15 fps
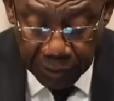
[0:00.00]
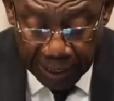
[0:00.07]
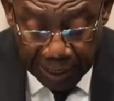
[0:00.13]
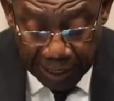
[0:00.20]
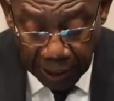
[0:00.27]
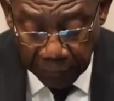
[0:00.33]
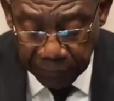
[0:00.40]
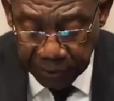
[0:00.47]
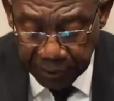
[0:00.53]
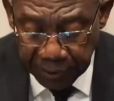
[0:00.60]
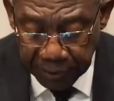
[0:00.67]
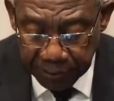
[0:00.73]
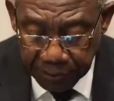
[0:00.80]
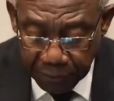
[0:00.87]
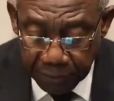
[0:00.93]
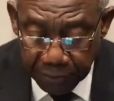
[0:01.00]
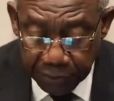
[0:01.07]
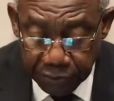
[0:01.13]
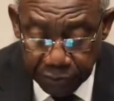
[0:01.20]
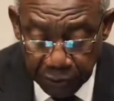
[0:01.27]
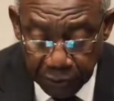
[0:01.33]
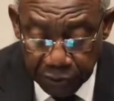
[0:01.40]
Allow me
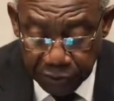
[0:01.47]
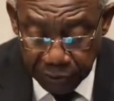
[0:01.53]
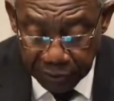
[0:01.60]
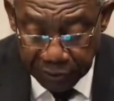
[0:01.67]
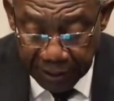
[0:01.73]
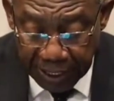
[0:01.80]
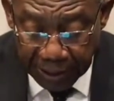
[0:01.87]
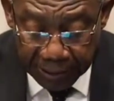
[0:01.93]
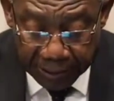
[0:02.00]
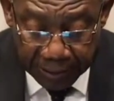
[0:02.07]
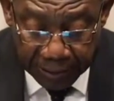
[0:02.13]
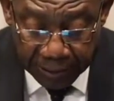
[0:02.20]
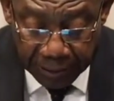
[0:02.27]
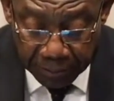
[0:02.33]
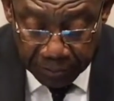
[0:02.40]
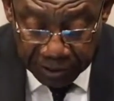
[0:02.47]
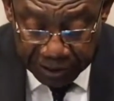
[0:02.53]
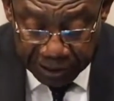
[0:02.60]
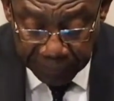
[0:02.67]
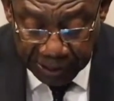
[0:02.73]
to also thank Mr.